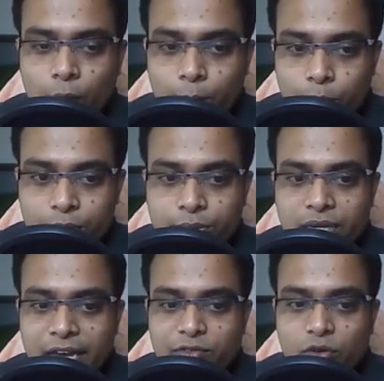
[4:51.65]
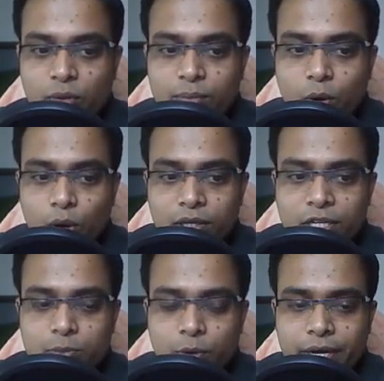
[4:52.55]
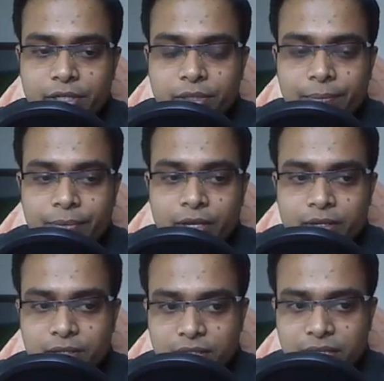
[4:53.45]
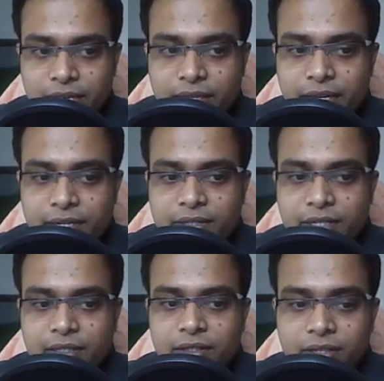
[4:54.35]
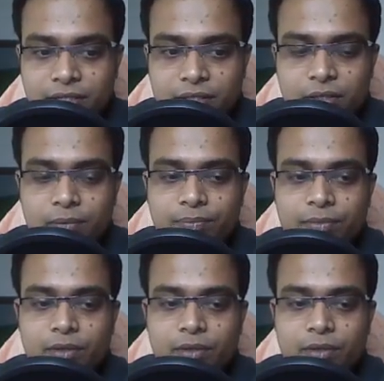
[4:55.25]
or produce line from all these points such that they intersect this